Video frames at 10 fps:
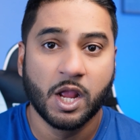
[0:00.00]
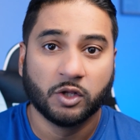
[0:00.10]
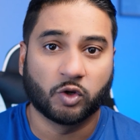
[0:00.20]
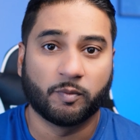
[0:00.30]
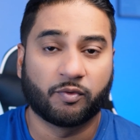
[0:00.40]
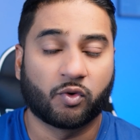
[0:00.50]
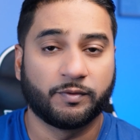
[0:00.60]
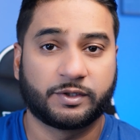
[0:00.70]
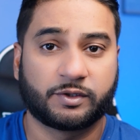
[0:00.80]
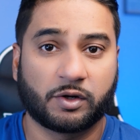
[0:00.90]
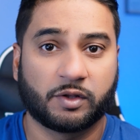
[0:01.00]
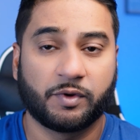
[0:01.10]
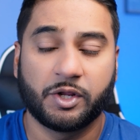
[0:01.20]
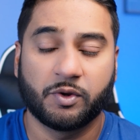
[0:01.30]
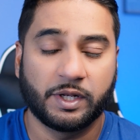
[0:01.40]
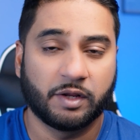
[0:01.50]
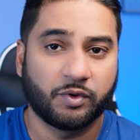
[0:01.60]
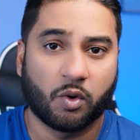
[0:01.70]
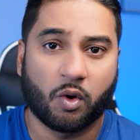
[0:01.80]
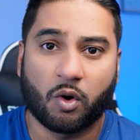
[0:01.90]
So before we start the video and give
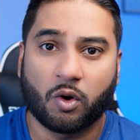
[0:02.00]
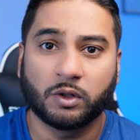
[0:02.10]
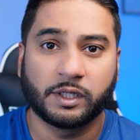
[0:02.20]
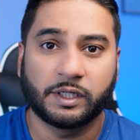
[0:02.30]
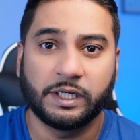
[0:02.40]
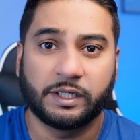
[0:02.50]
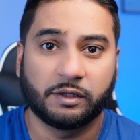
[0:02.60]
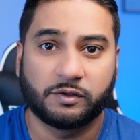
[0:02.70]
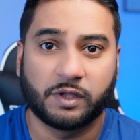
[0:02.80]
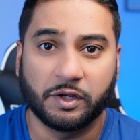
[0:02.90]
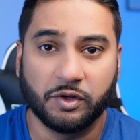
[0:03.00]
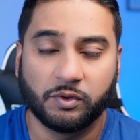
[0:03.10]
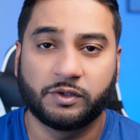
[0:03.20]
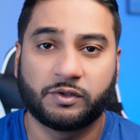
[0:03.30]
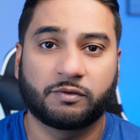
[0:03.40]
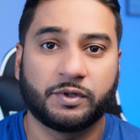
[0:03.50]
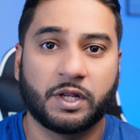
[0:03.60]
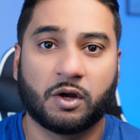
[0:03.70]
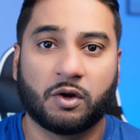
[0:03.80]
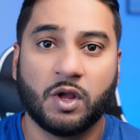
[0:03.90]
you all the details that you deserve to
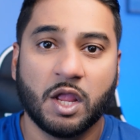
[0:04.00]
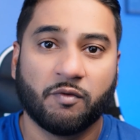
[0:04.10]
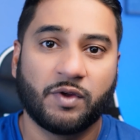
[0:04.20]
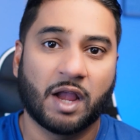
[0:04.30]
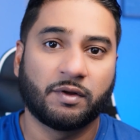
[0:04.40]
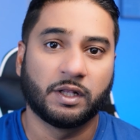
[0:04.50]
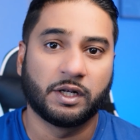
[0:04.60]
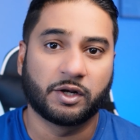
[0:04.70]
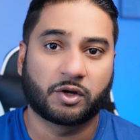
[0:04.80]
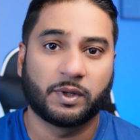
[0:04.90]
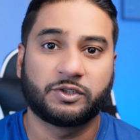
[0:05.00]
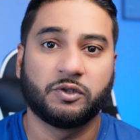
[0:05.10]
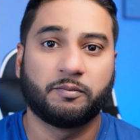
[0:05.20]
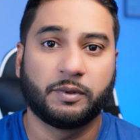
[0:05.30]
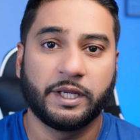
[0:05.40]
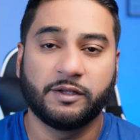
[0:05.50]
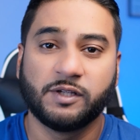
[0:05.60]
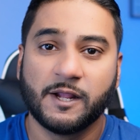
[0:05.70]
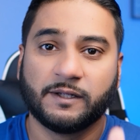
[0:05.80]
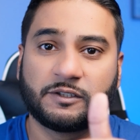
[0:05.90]
know, we have a little request to
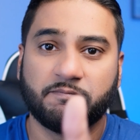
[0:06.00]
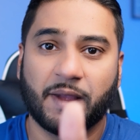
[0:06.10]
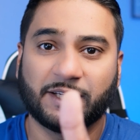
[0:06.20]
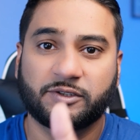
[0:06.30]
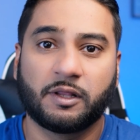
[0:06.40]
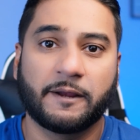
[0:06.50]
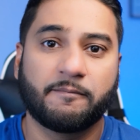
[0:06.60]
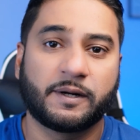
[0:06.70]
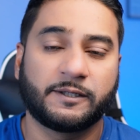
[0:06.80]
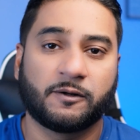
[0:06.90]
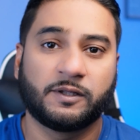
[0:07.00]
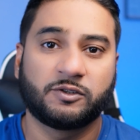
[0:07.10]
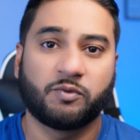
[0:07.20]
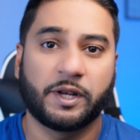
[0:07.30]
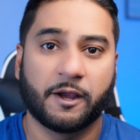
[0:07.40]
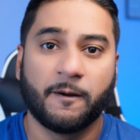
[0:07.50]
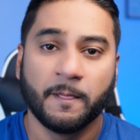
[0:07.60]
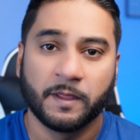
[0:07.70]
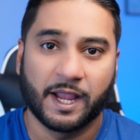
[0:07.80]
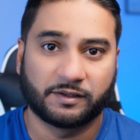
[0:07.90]
please smash the like button on this video
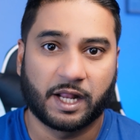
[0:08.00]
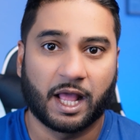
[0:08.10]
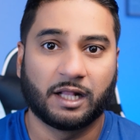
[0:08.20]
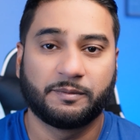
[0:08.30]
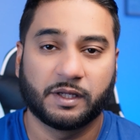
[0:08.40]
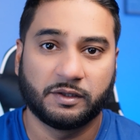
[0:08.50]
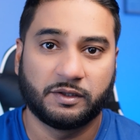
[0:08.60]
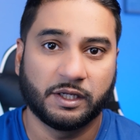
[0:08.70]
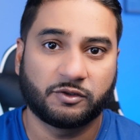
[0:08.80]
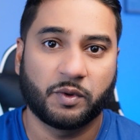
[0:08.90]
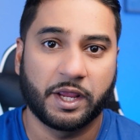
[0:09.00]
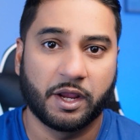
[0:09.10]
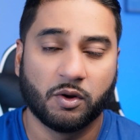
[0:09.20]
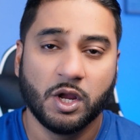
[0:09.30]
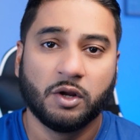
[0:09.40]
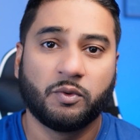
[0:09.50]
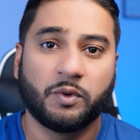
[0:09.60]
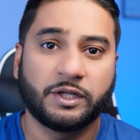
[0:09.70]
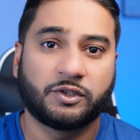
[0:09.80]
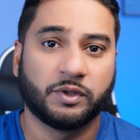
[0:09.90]
as it helps this video
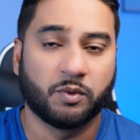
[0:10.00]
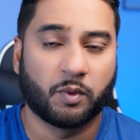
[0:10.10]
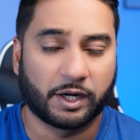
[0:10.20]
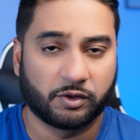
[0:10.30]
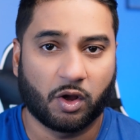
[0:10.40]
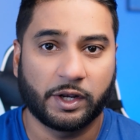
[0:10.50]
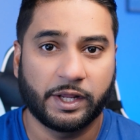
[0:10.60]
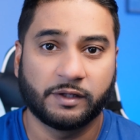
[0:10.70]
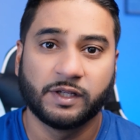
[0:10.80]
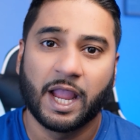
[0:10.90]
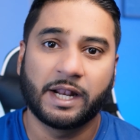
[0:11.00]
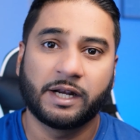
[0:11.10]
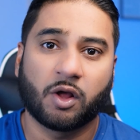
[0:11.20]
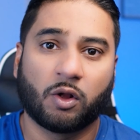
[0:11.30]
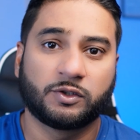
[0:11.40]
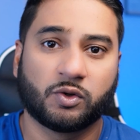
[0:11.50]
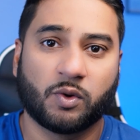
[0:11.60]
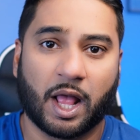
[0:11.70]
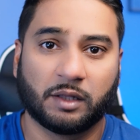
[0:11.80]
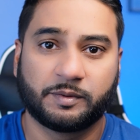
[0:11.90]
reach to the wider audience and it also
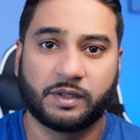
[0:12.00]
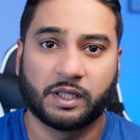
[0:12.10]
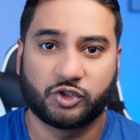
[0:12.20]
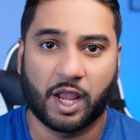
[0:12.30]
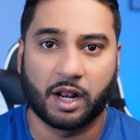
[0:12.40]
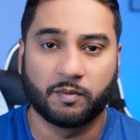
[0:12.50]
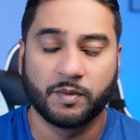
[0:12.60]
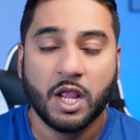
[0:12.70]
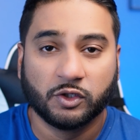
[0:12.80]
helps the channel.